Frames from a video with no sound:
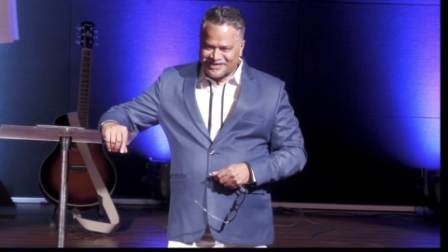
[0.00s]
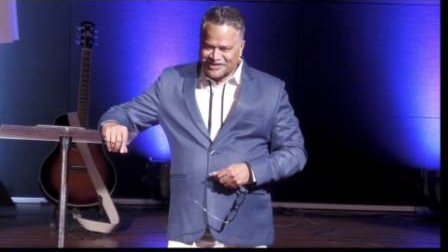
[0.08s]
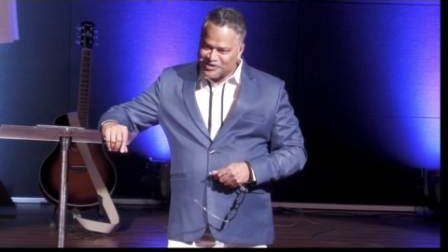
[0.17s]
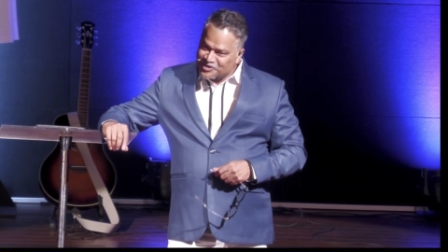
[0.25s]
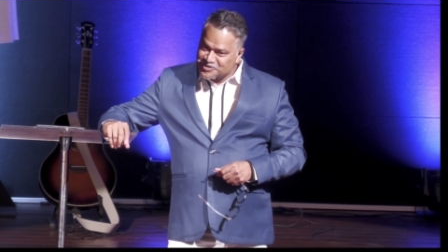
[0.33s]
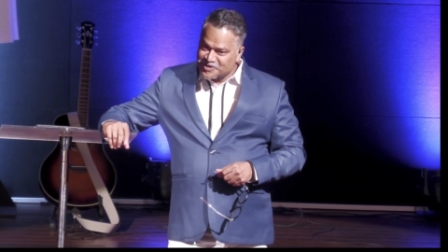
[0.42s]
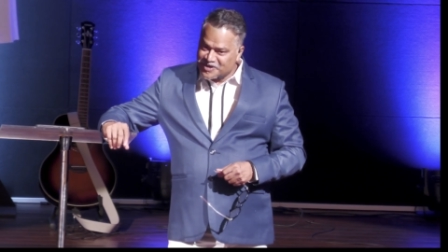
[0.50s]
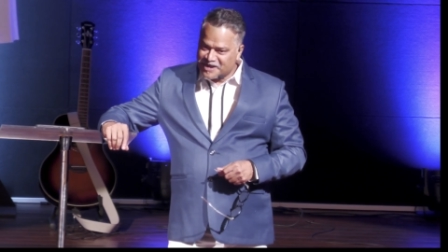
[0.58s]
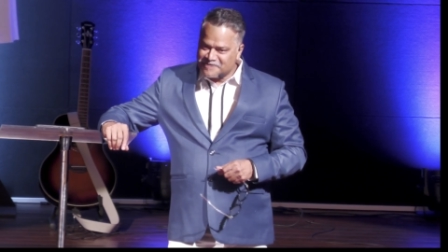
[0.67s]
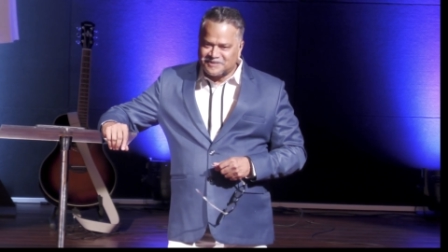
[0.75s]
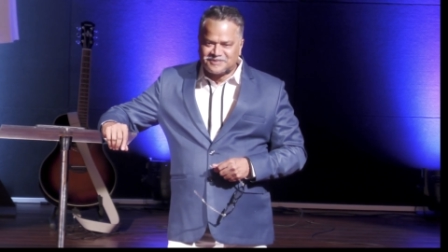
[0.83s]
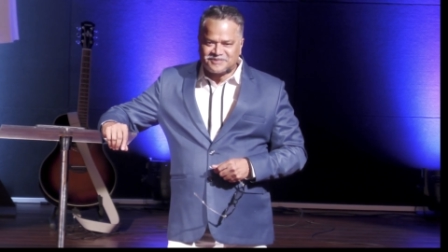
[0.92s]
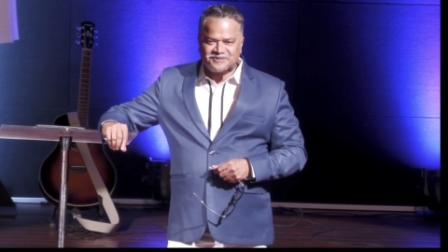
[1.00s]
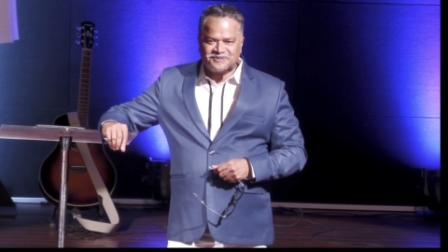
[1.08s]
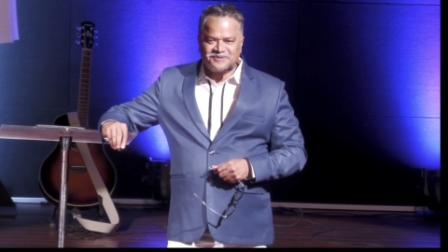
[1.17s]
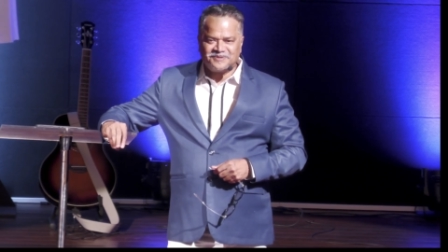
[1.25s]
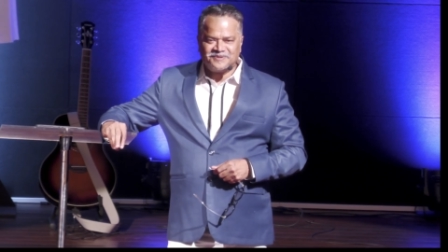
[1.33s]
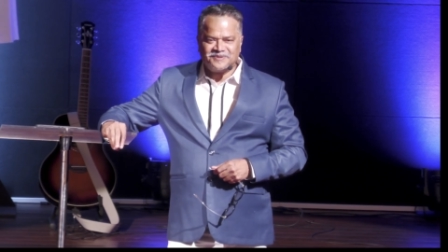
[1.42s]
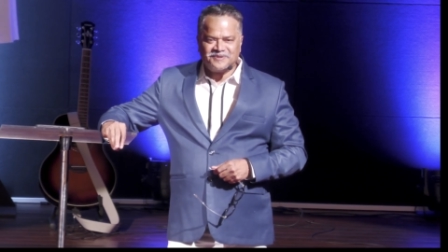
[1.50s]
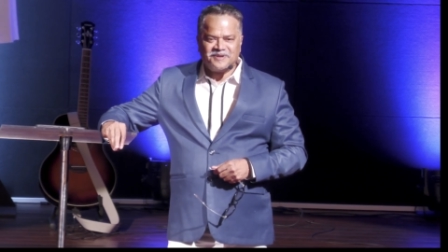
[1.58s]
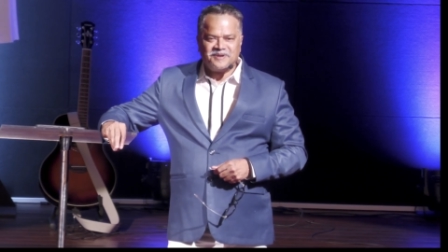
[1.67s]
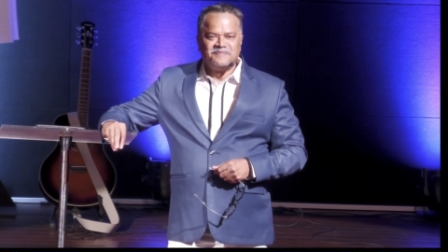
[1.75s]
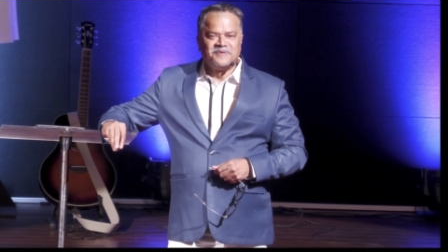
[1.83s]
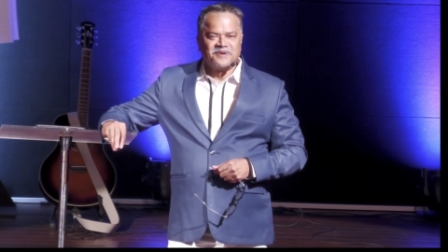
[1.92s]
You know, you are able to do
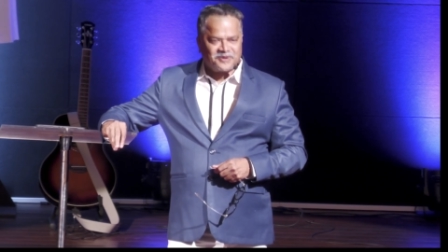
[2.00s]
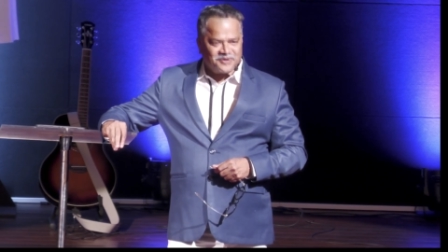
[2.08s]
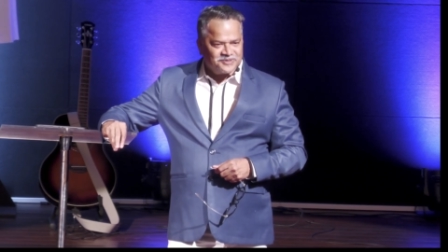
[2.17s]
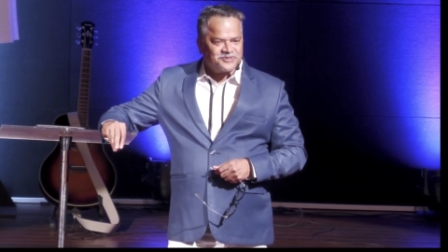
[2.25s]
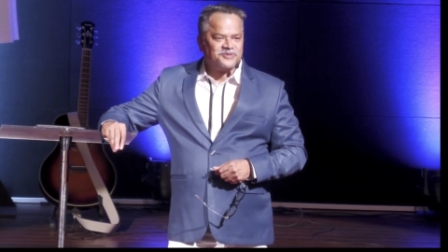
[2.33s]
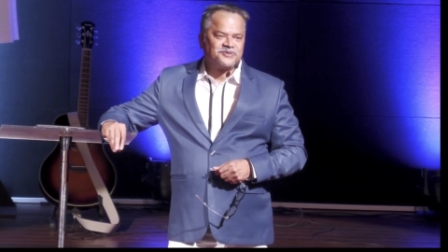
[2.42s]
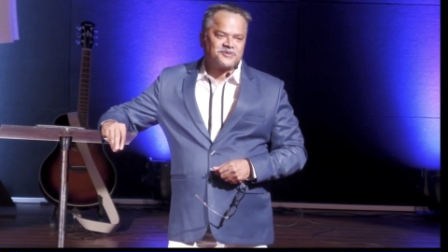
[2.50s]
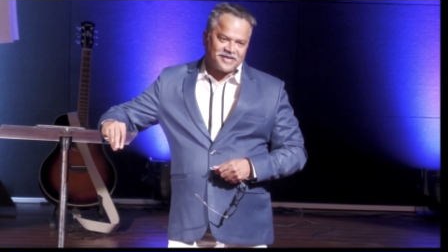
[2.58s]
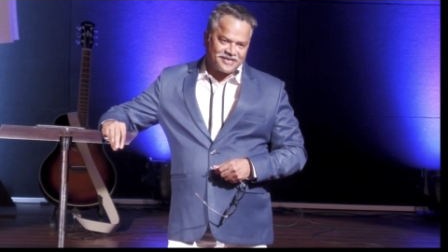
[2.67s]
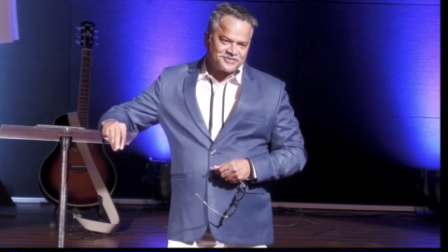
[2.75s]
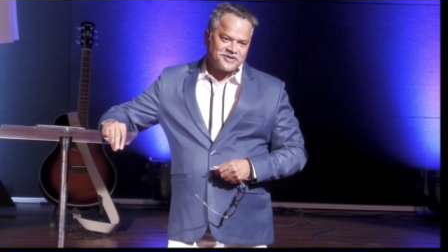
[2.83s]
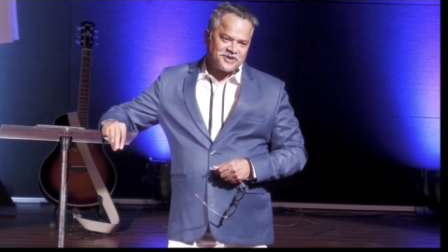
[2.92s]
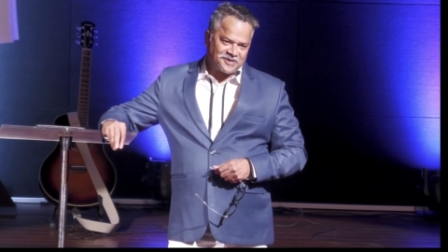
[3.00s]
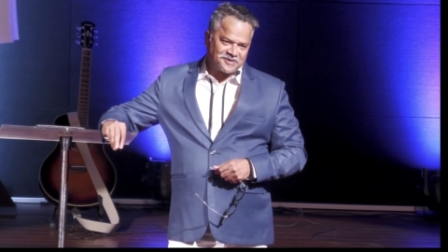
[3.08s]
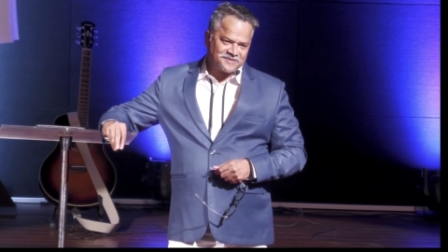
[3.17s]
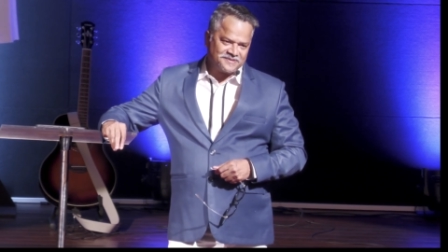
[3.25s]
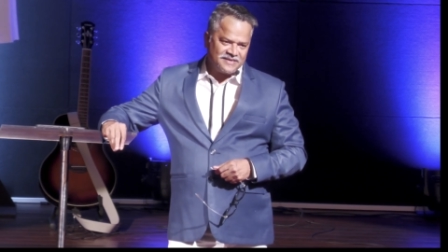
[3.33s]
because you trust God.